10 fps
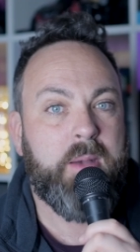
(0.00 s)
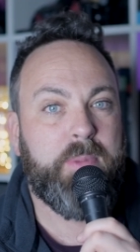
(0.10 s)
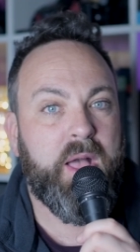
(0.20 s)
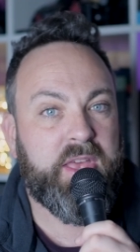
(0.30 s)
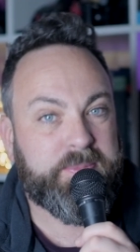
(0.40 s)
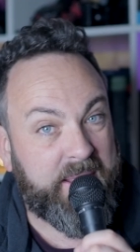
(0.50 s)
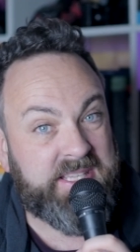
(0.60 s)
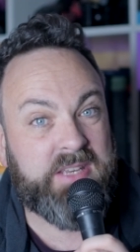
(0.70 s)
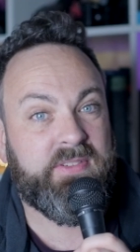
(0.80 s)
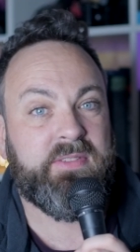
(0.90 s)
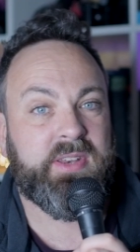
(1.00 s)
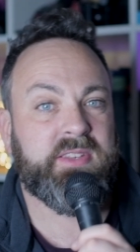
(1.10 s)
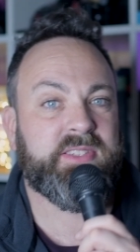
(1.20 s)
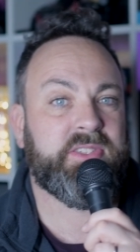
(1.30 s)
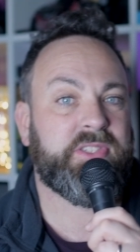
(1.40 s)
but there's plenty of
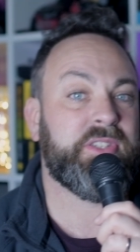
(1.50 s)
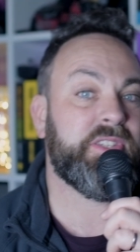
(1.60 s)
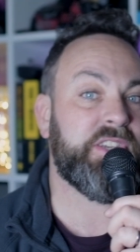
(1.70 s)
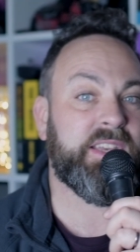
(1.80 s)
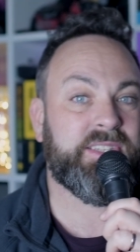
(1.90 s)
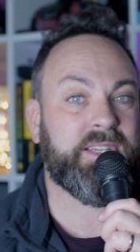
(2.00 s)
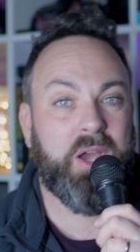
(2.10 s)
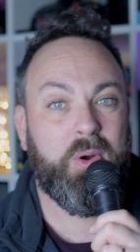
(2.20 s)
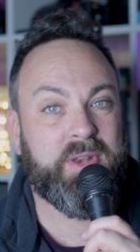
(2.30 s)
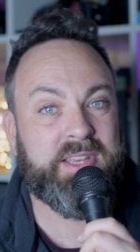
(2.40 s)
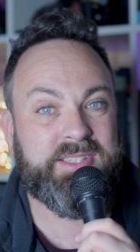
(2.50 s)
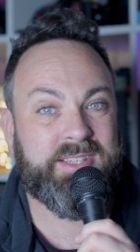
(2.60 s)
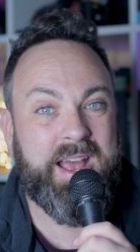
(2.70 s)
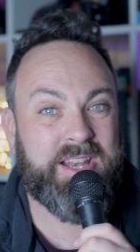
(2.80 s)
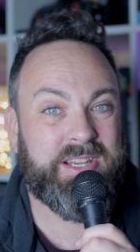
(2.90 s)
evidence to suggest that gold is
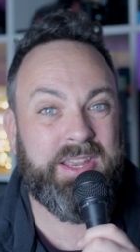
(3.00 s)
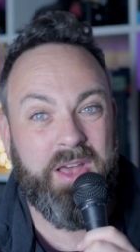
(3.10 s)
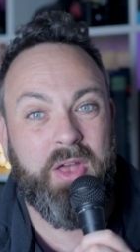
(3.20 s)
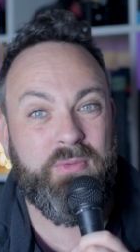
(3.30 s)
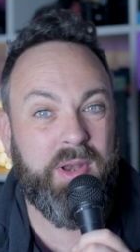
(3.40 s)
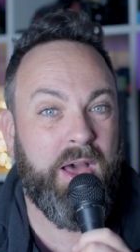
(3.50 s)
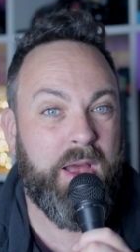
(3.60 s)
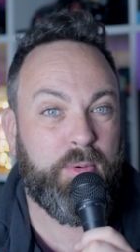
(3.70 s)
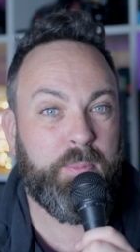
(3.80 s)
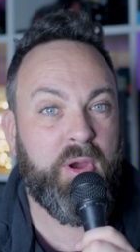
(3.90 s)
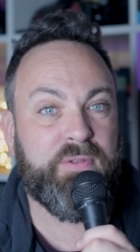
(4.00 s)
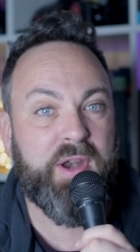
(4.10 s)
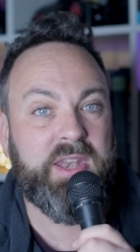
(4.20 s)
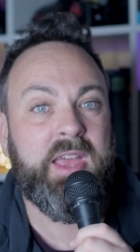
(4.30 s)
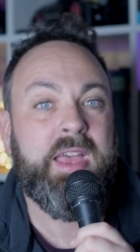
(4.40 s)
actually an unreliable
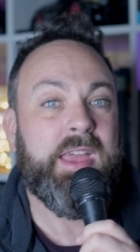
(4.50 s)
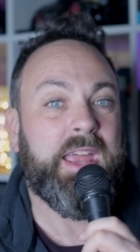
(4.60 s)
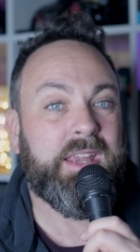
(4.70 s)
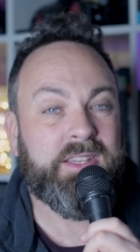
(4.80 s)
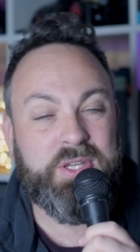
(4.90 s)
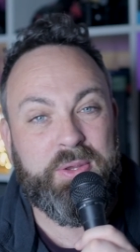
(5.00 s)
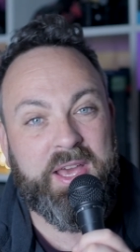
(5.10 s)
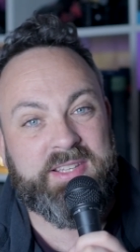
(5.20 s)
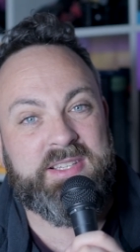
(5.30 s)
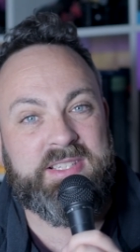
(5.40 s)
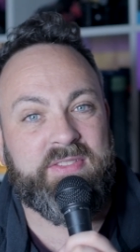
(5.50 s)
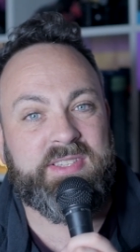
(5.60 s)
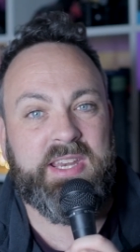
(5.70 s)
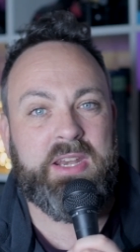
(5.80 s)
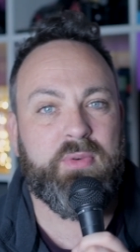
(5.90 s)
boyfriend. In
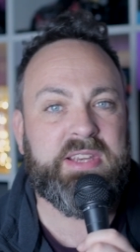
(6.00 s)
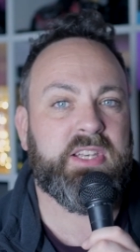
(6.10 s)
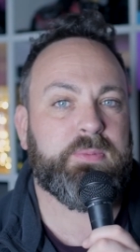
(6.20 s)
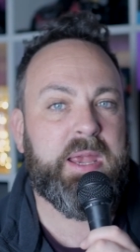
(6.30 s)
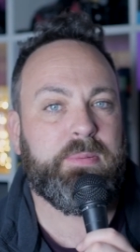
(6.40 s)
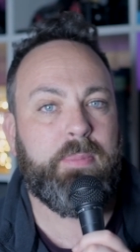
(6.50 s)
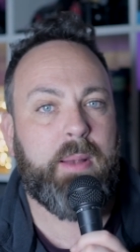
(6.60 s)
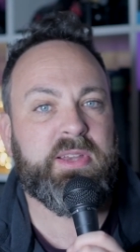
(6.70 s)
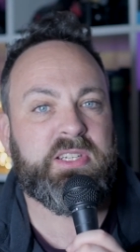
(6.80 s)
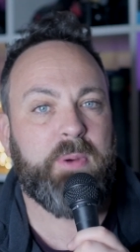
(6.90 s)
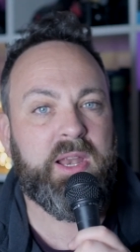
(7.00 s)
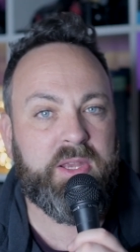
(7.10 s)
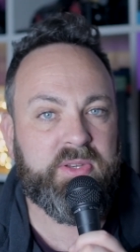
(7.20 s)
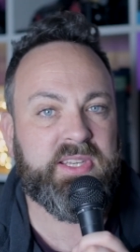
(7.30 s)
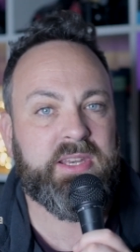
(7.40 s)
2017, a research paper published by
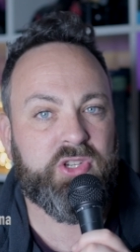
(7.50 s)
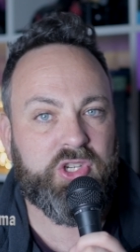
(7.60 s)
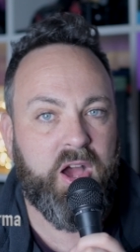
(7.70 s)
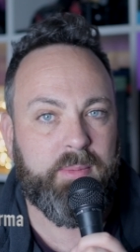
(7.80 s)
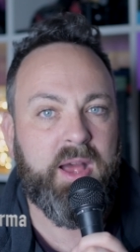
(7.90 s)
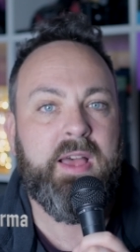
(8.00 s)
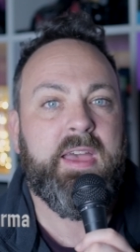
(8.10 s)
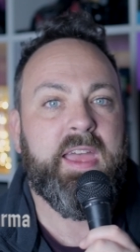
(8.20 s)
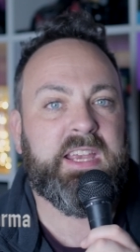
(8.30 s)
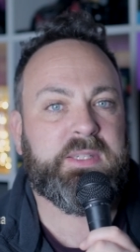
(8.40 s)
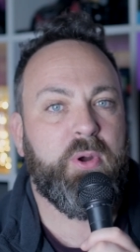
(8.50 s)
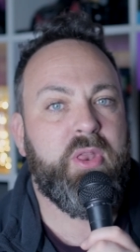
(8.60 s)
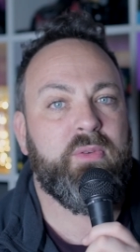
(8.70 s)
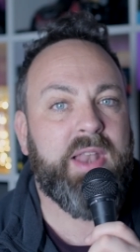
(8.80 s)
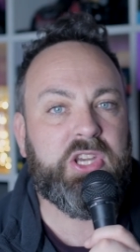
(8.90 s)
Lucy and Sharma exploring
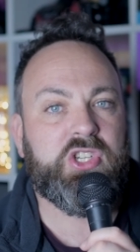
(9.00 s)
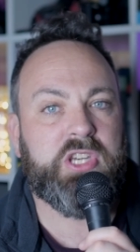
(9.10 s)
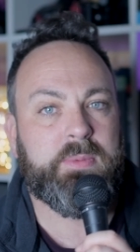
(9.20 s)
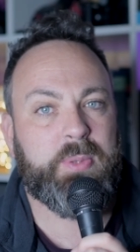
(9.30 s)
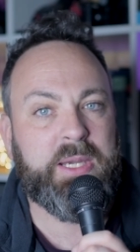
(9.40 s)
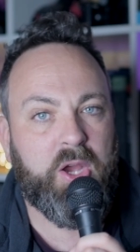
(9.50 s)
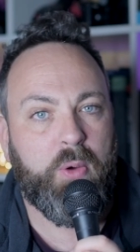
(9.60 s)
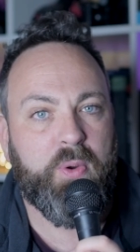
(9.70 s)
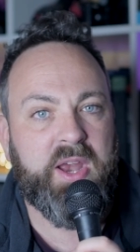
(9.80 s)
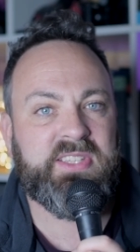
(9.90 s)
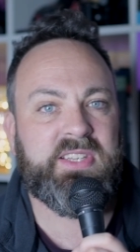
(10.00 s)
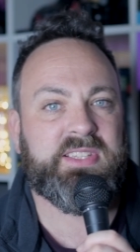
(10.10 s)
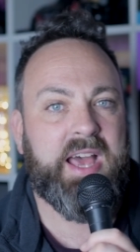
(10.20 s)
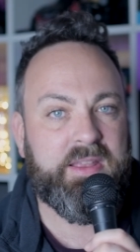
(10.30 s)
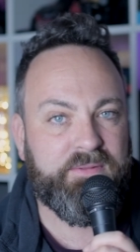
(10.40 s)
the relationship between gold
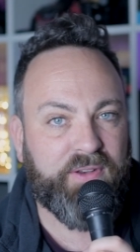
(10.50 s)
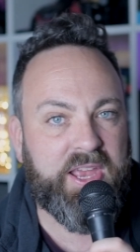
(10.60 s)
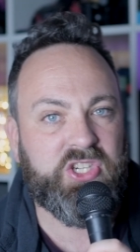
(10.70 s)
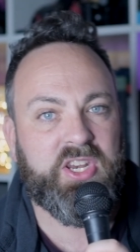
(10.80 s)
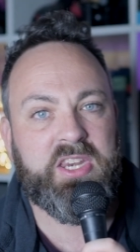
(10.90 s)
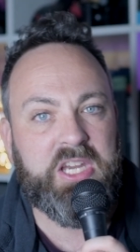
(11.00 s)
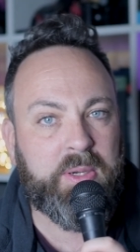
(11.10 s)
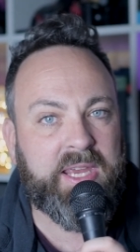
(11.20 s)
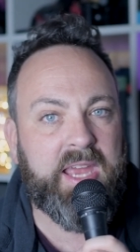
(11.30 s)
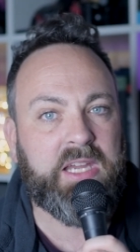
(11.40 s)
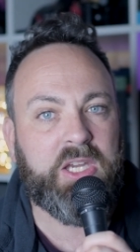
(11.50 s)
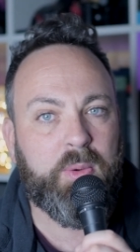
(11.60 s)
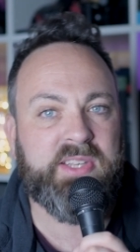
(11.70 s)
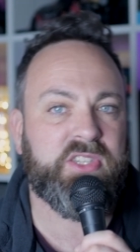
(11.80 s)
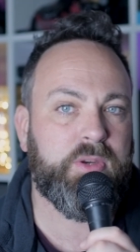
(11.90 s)
prices and inflation in the UK,
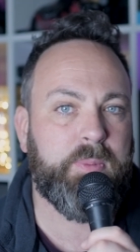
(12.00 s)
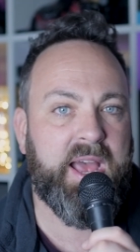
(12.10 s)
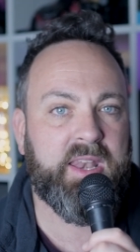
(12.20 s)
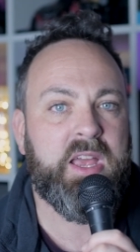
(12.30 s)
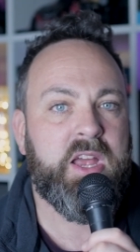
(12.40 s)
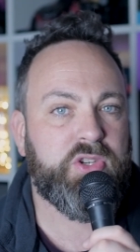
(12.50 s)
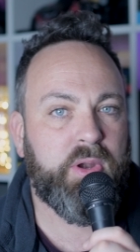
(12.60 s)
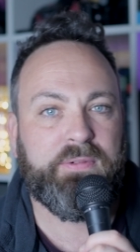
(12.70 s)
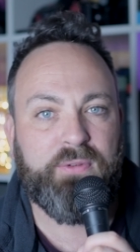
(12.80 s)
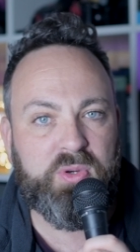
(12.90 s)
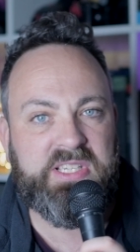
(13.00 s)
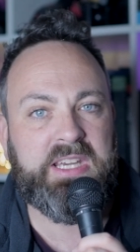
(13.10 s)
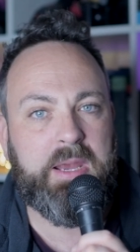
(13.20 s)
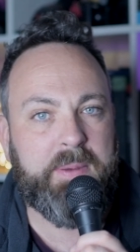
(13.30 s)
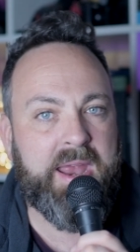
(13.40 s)
US and Japan during a
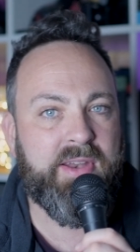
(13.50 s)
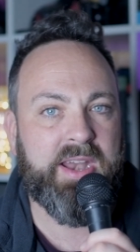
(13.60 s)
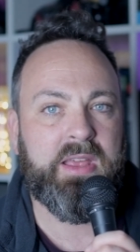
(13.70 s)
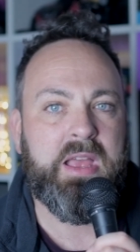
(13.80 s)
40-year period